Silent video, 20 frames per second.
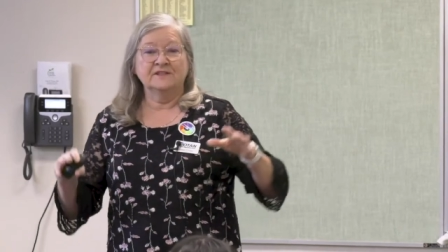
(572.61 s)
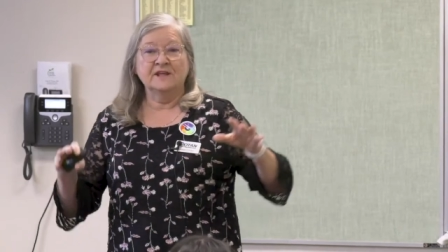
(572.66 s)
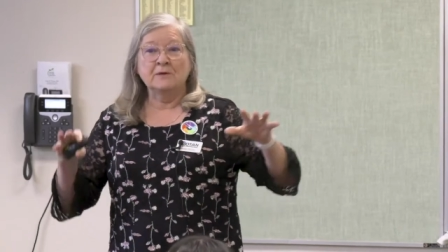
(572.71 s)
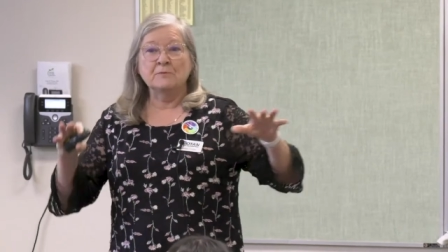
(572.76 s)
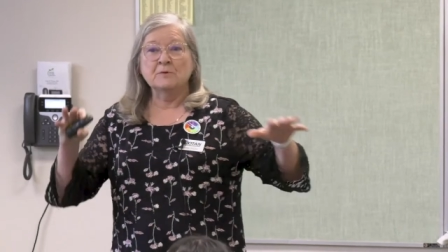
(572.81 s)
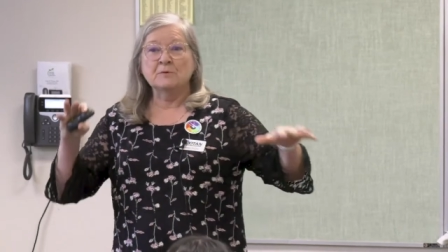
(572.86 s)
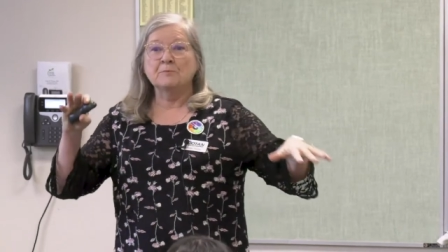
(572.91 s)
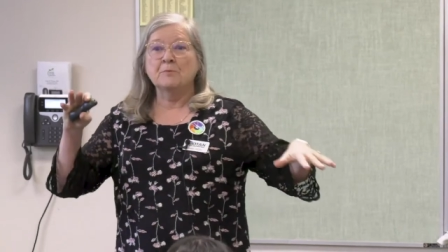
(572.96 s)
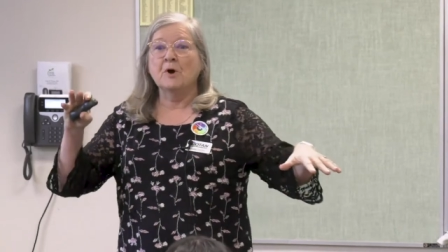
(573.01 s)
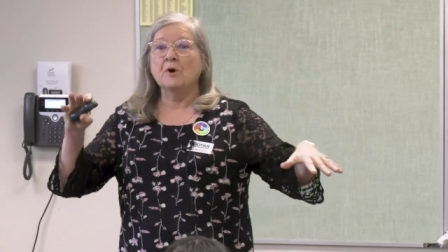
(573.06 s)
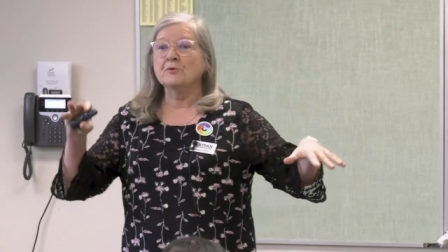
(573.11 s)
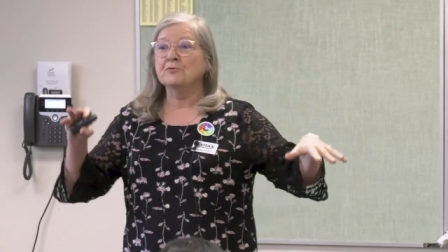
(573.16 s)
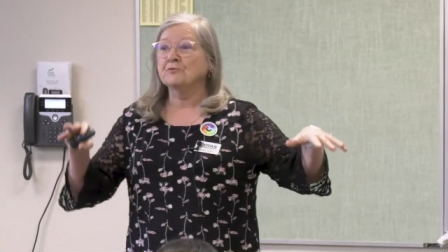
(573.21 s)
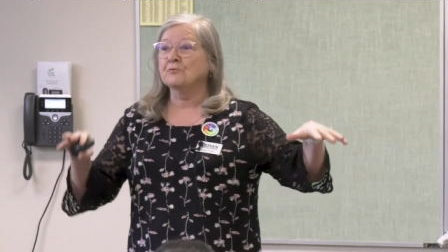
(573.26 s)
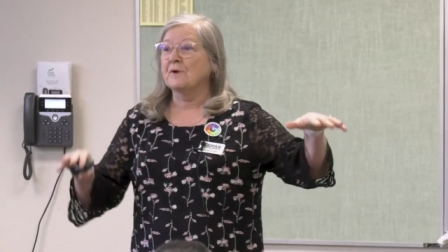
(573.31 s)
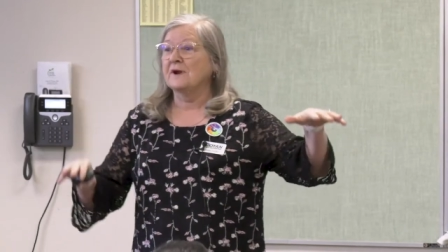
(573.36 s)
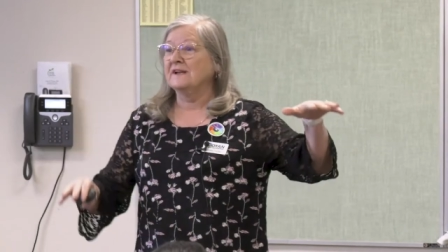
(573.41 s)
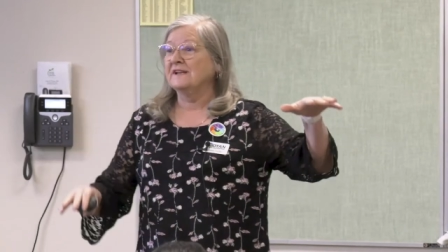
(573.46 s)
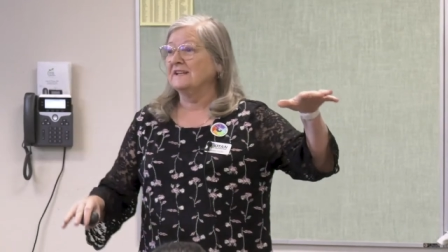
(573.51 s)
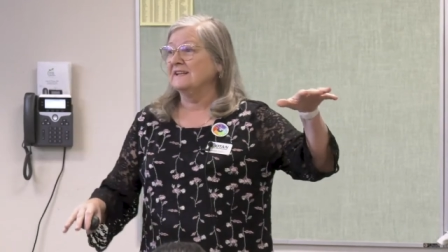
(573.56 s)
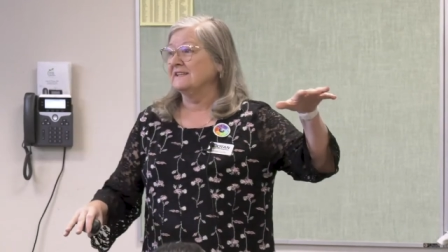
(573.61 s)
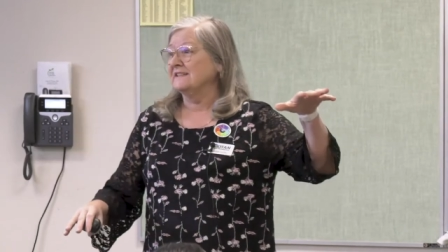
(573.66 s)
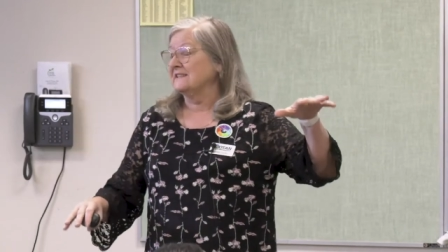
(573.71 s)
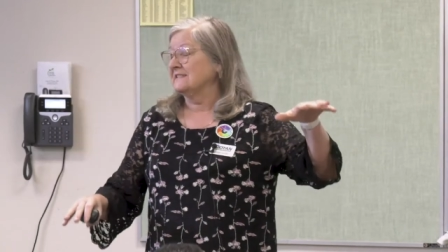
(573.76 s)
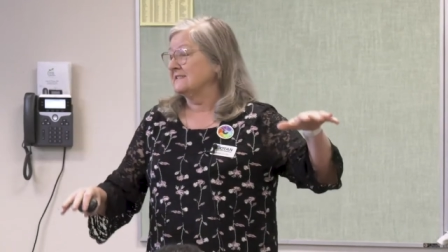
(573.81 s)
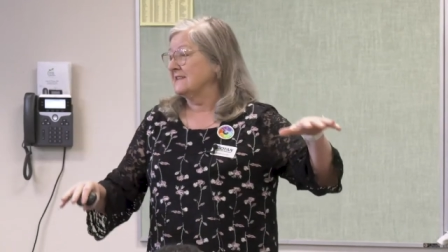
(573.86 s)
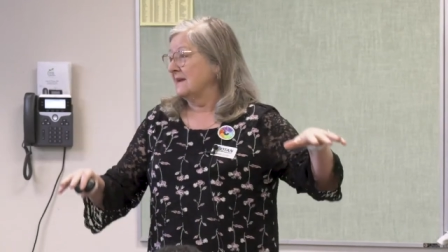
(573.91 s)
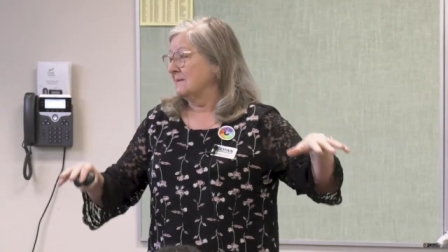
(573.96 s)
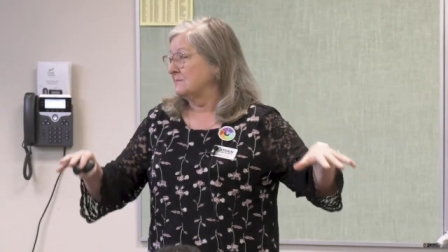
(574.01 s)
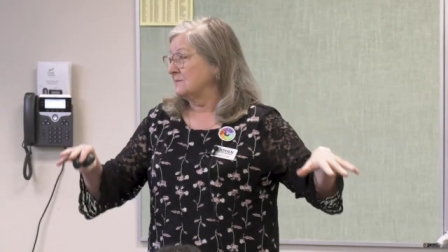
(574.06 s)
they were both running at the
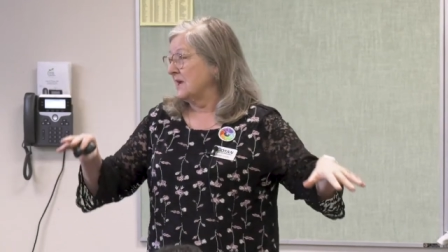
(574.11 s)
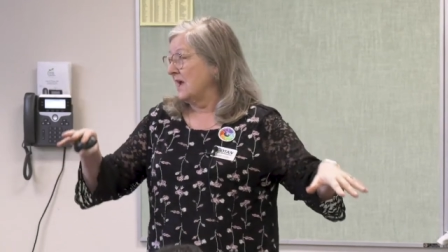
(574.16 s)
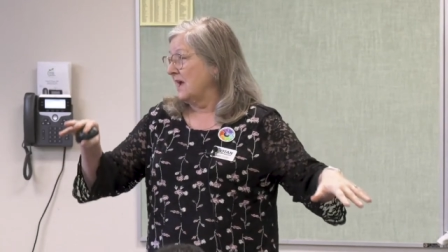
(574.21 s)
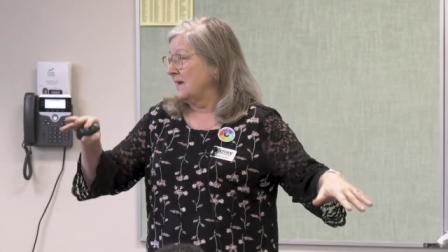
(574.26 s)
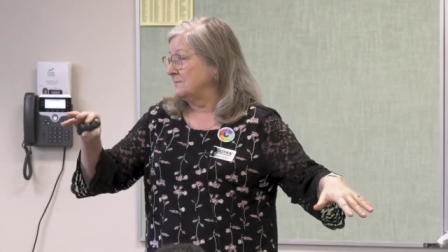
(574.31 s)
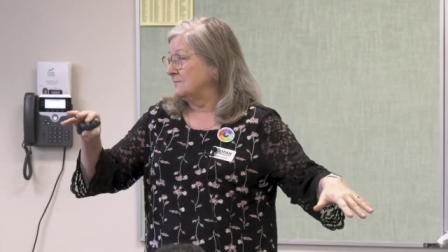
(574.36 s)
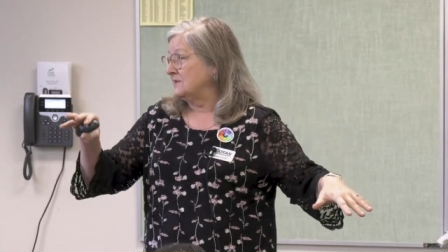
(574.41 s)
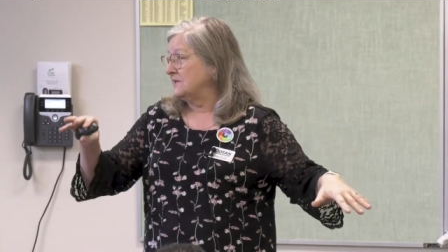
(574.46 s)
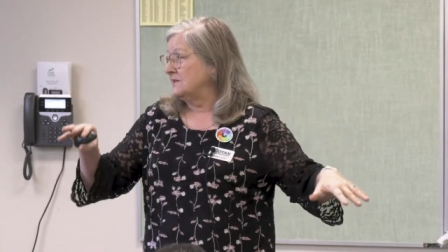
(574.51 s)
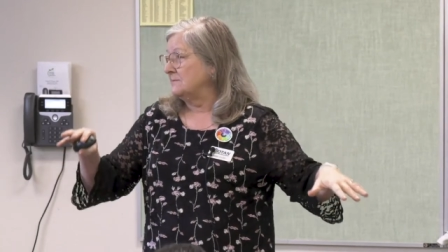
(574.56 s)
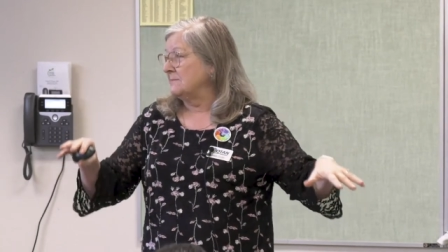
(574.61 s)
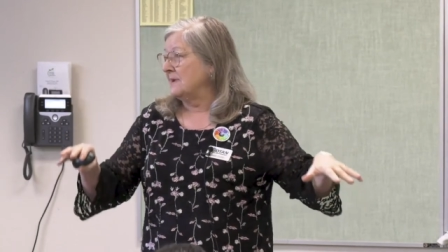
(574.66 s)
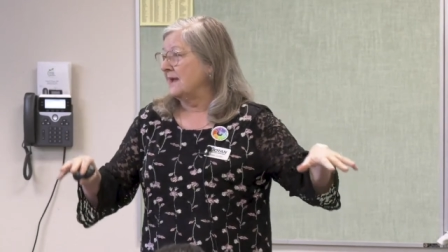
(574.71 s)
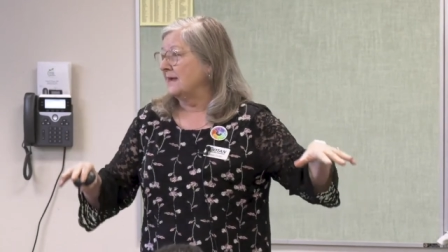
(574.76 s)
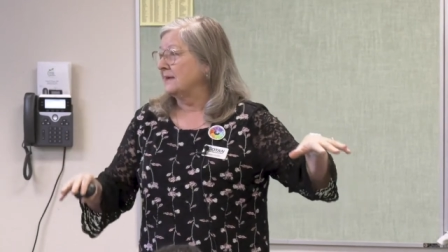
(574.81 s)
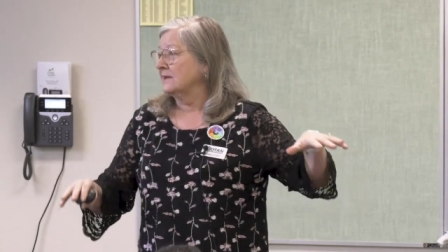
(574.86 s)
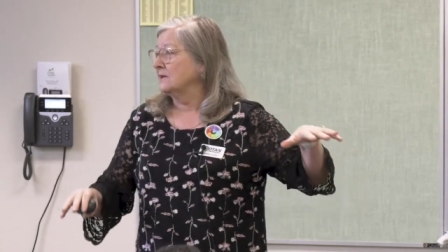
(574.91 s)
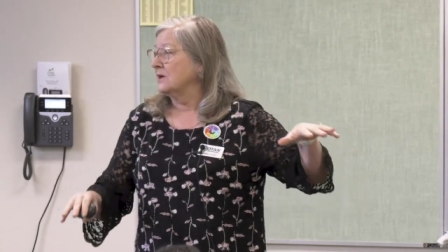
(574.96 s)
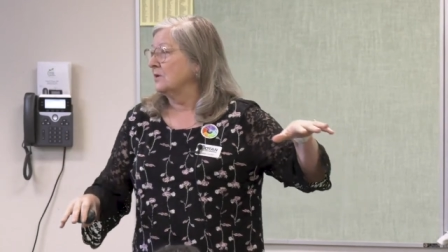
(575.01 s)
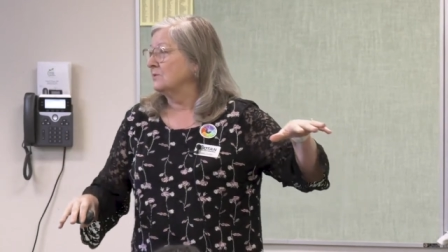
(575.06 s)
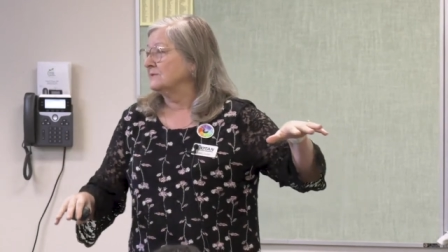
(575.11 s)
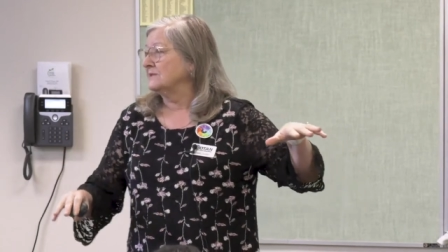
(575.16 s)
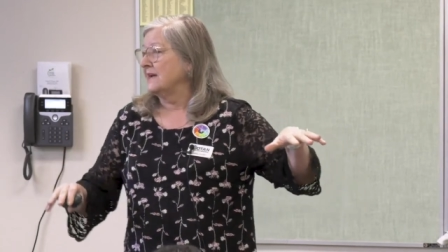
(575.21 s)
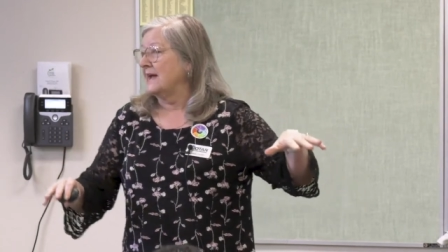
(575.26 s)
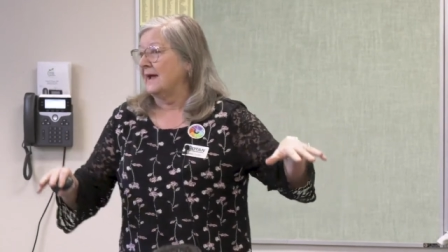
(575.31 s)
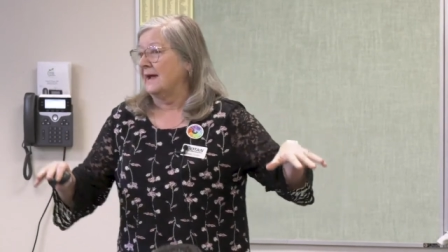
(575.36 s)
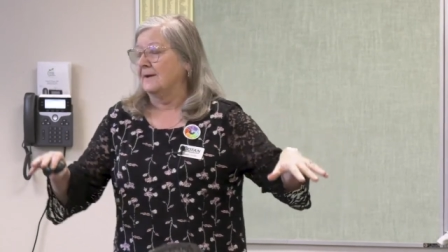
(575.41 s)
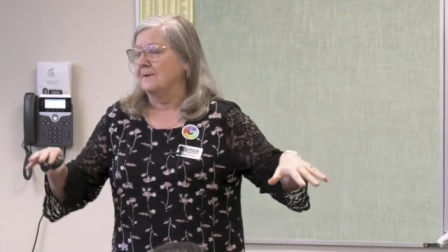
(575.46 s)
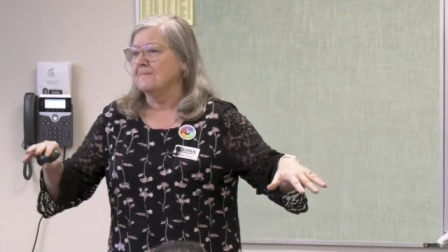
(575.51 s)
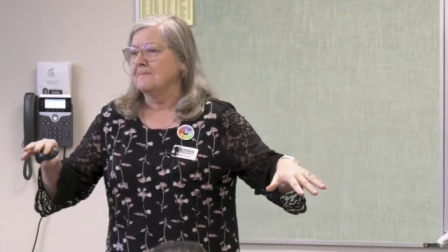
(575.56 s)
same time, TMAC and
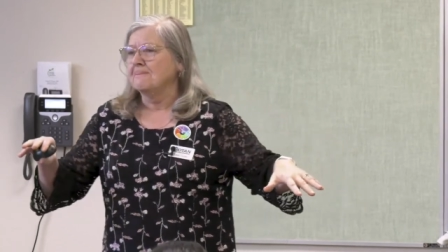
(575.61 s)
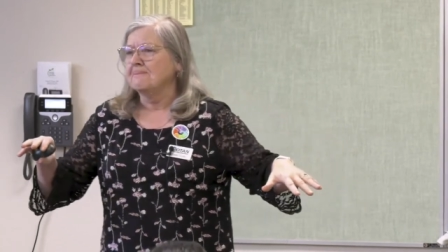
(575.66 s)
OTAC.